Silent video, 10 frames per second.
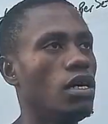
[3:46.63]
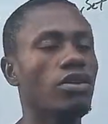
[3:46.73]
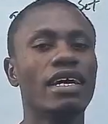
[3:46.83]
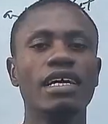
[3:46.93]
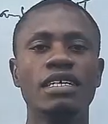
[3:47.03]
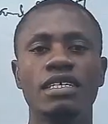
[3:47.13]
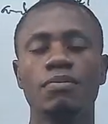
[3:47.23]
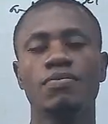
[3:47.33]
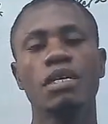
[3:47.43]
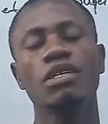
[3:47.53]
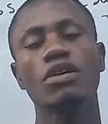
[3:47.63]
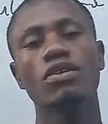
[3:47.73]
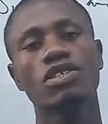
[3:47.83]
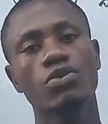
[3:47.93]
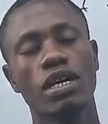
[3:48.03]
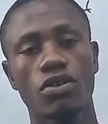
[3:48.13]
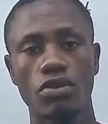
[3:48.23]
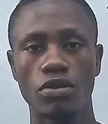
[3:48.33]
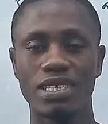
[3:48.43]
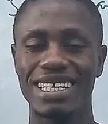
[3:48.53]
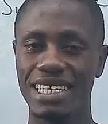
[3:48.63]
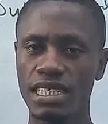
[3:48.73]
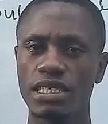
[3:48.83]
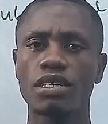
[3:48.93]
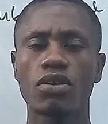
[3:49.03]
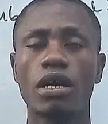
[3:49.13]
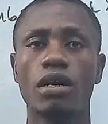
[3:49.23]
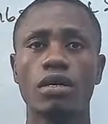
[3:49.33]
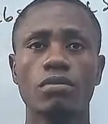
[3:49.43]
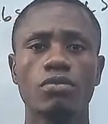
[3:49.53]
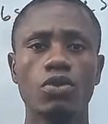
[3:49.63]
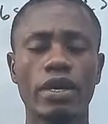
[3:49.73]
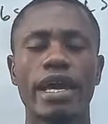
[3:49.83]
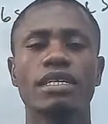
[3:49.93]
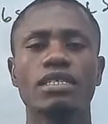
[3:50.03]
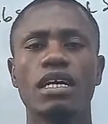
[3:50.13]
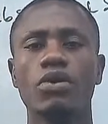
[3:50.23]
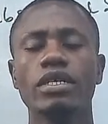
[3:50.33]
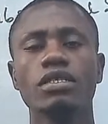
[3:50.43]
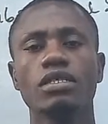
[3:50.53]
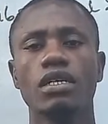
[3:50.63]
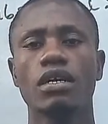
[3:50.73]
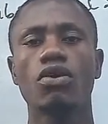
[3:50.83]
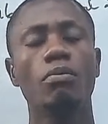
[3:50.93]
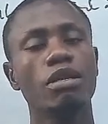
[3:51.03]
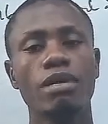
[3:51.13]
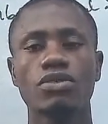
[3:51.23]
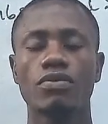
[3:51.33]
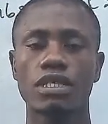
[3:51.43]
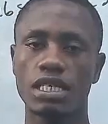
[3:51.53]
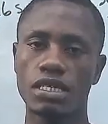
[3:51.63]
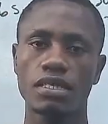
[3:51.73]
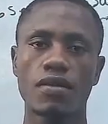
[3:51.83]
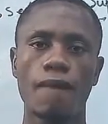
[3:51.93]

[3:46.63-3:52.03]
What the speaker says: another terminology we are going to look at now is complement of a set.